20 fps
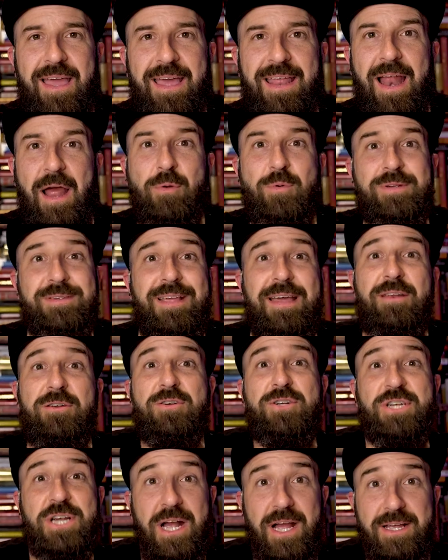and I was
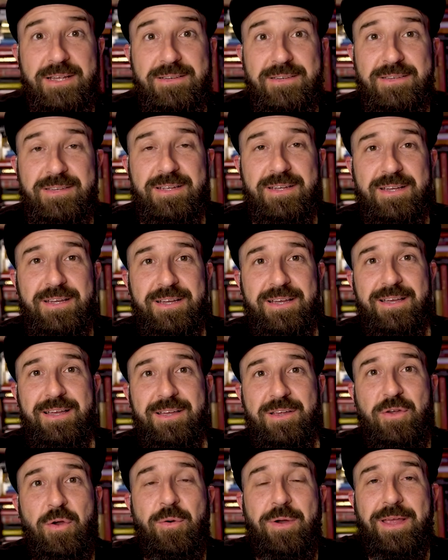energized
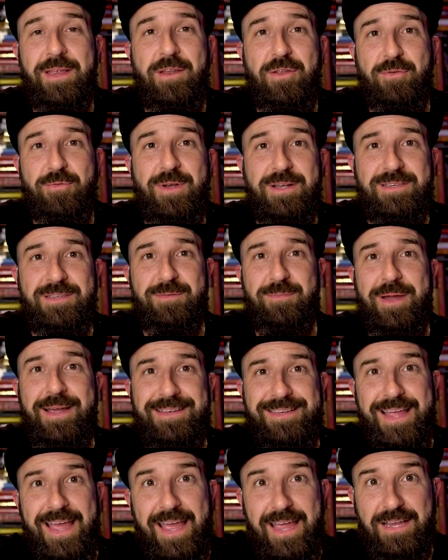going into the rest of my
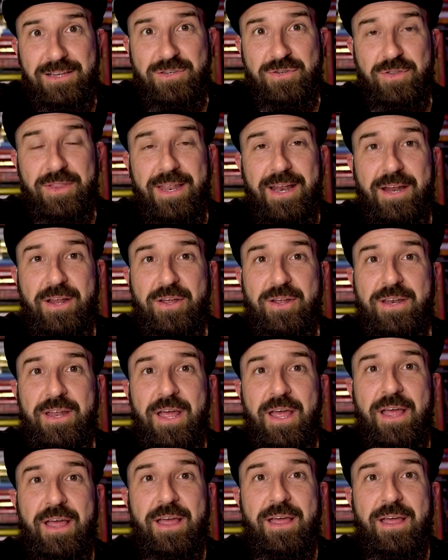day so that I could